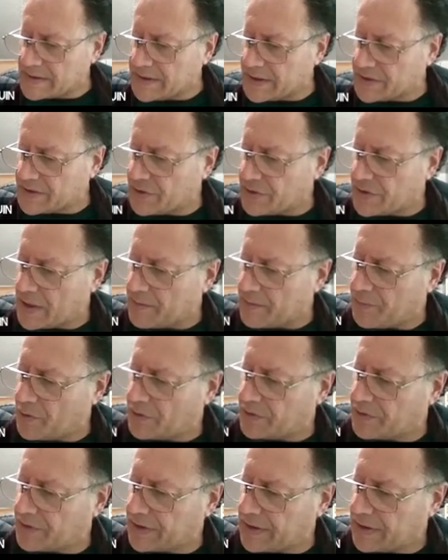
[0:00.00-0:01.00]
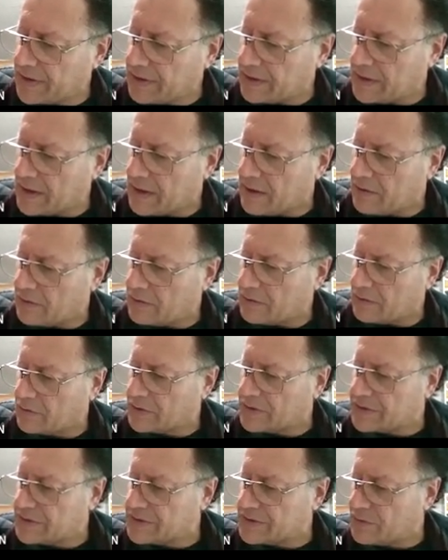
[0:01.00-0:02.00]
section 9.3 now,
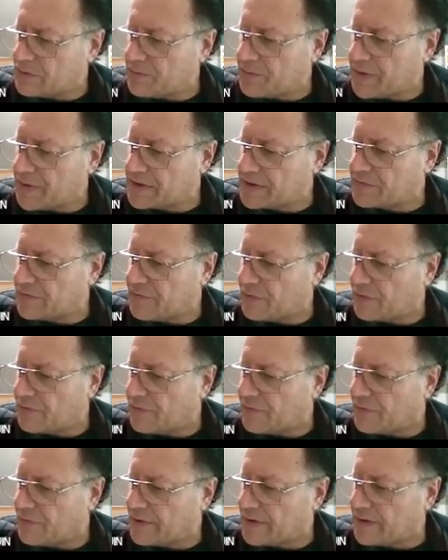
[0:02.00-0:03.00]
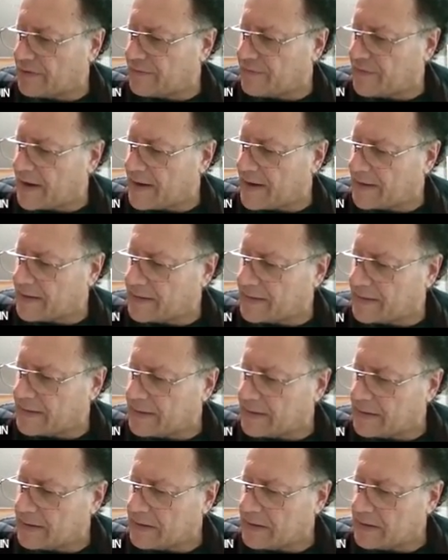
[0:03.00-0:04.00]
which is on page 445,
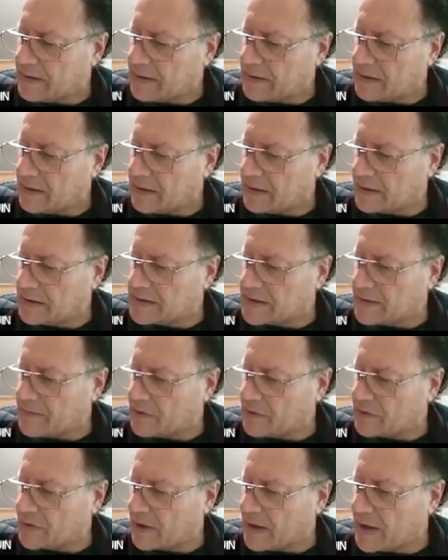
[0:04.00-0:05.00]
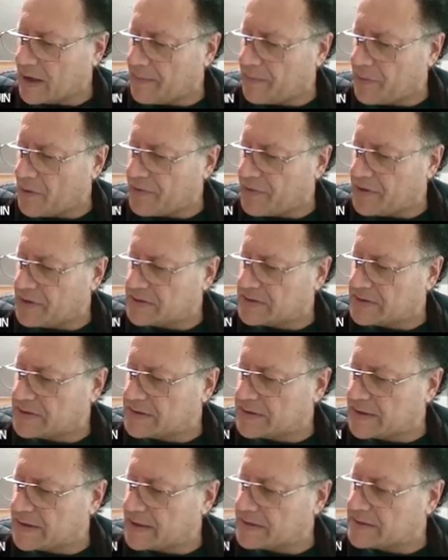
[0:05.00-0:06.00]
and it's about a
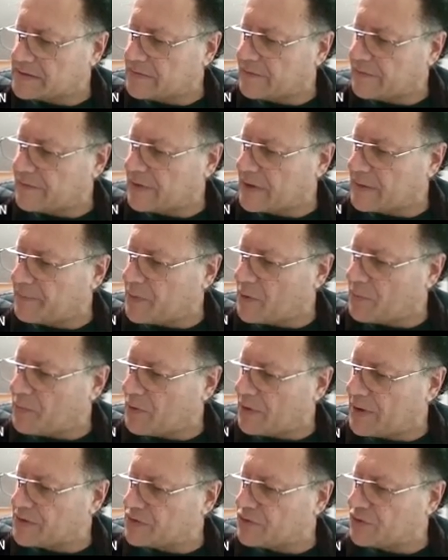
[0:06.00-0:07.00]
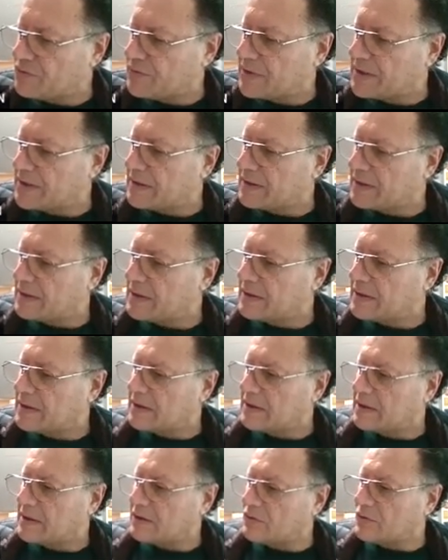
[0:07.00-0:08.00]
hypothesis test for a population mean
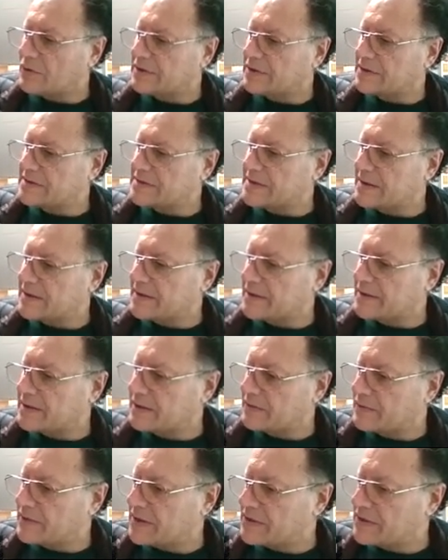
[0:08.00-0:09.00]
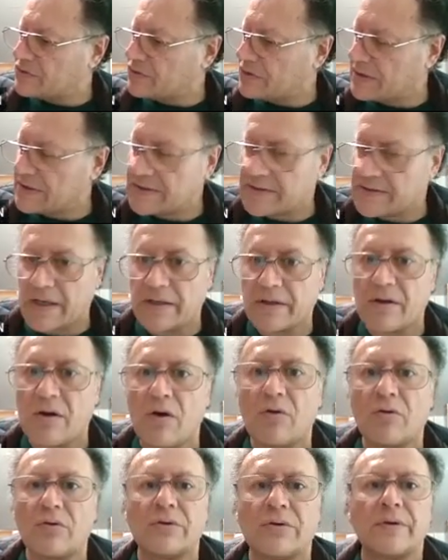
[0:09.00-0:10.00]
when the standard deviation is
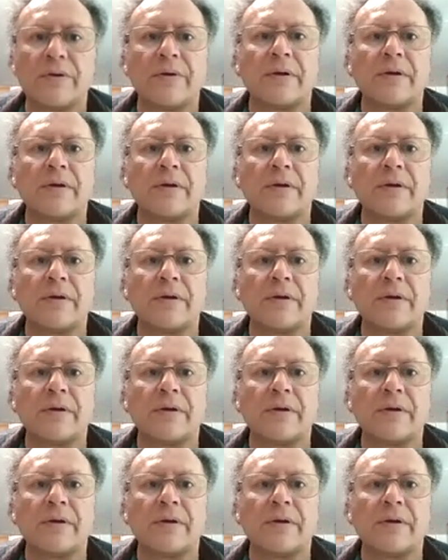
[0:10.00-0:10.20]
unknown.